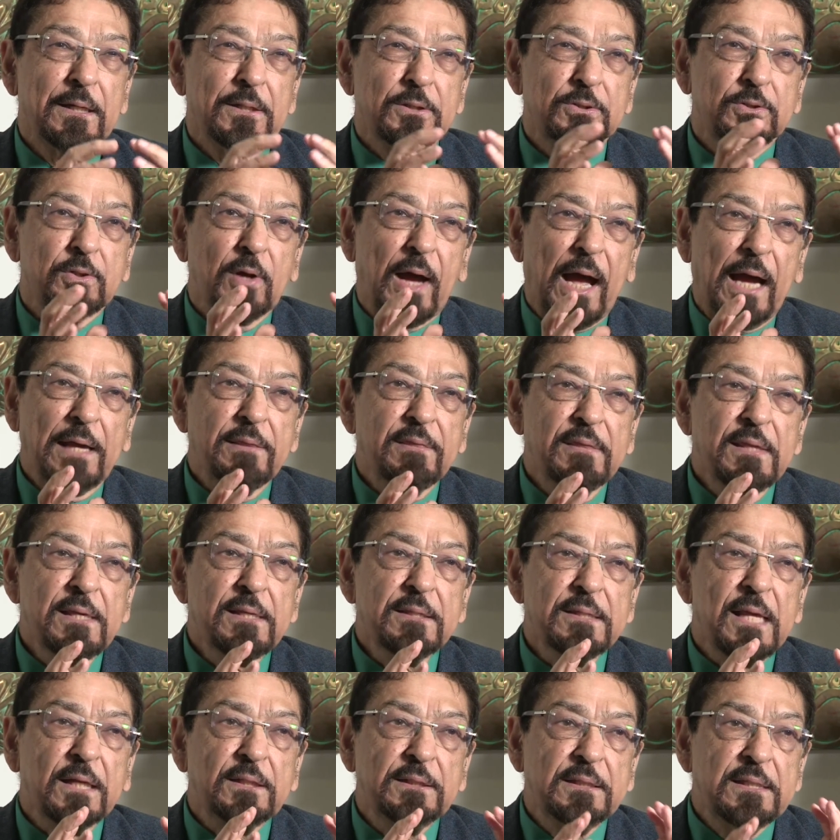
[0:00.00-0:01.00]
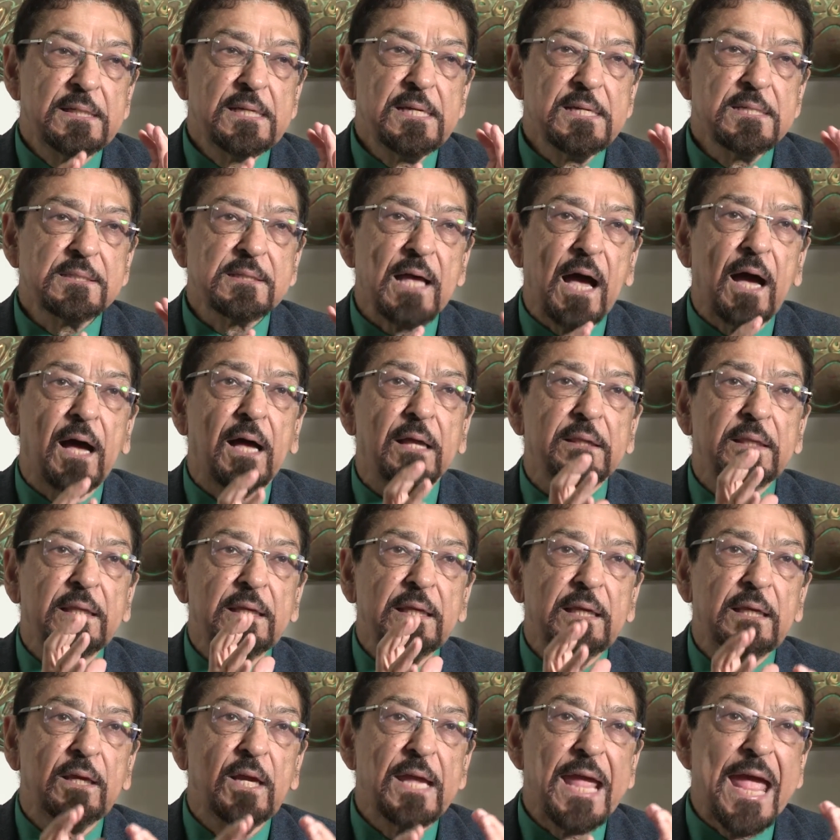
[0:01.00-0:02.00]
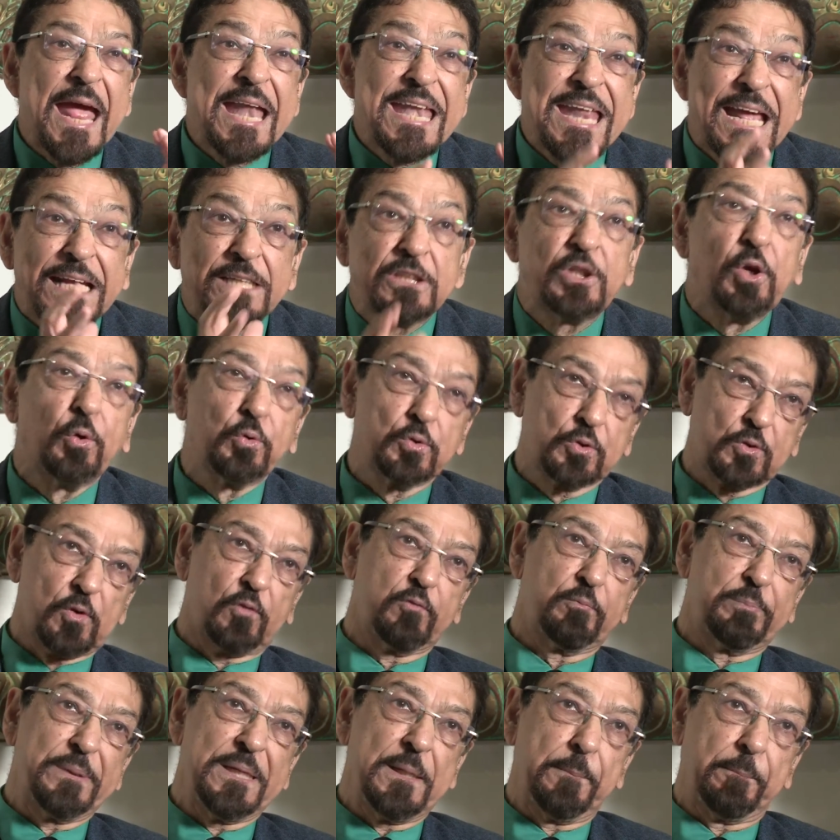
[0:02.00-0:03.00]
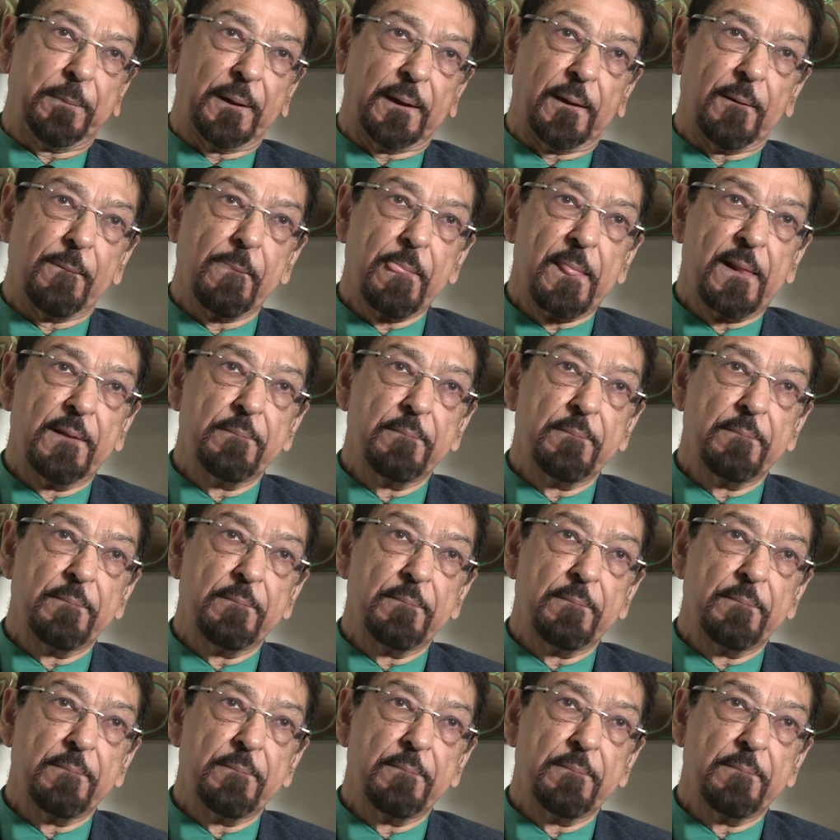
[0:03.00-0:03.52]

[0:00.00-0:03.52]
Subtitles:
So I think that these are the anecdotes of people